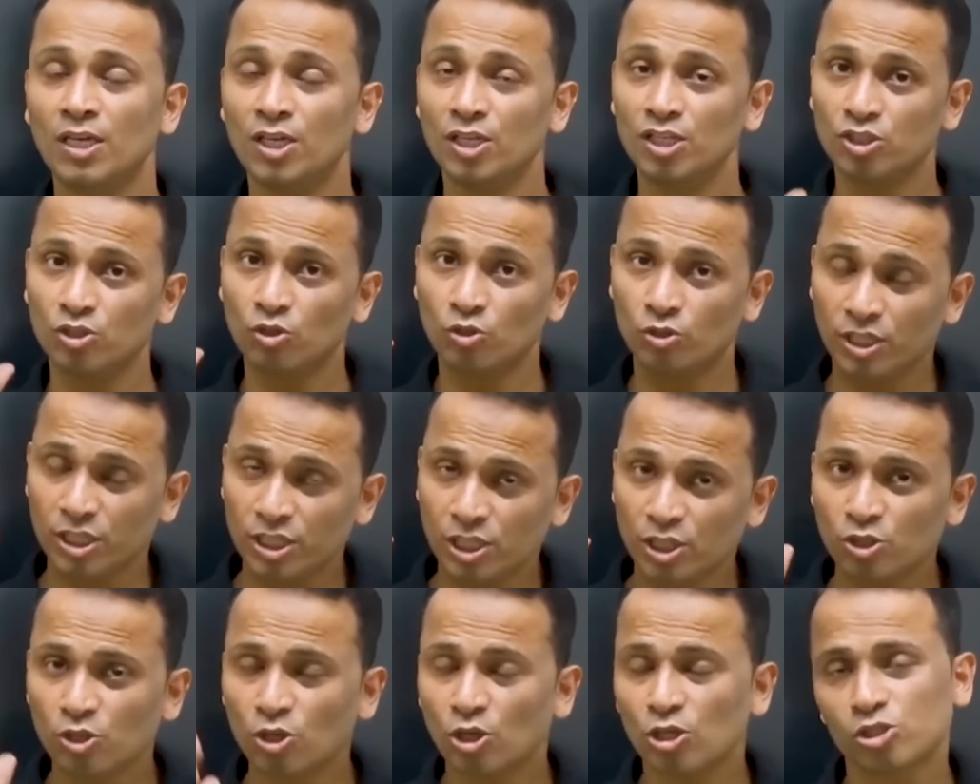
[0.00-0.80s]
So this
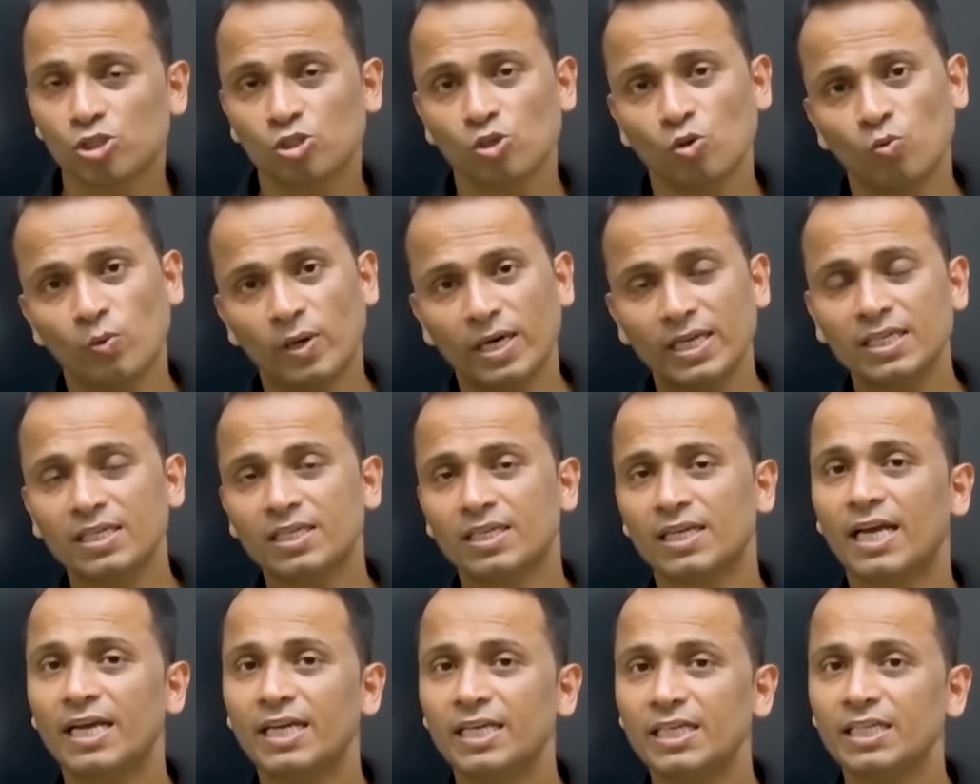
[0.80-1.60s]
is also one
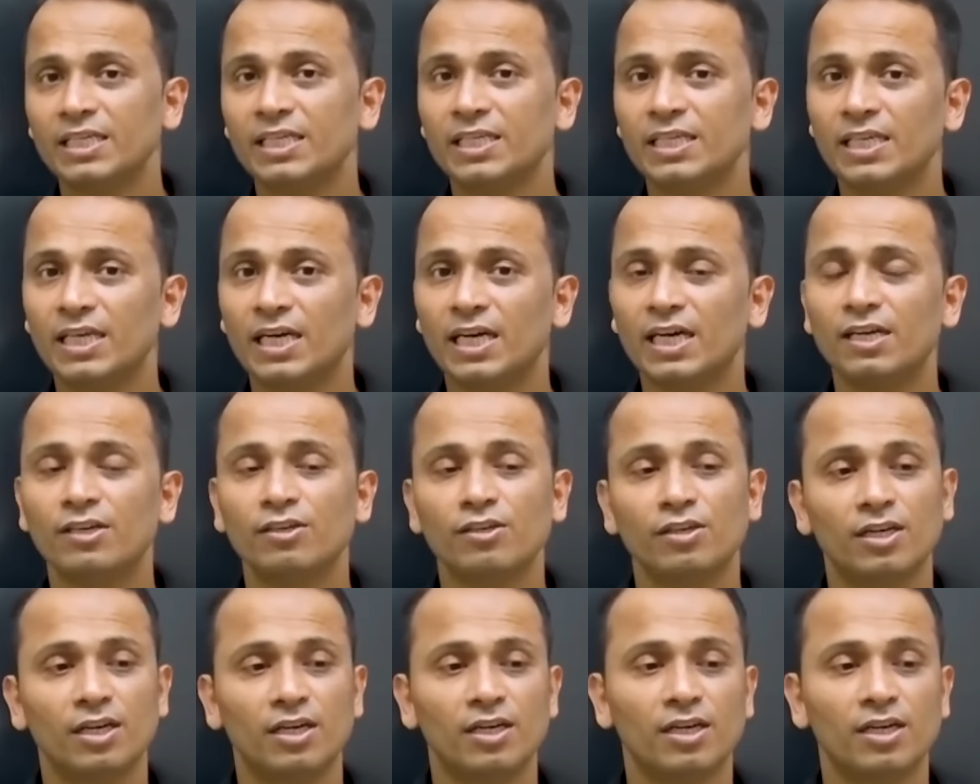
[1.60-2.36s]
criteria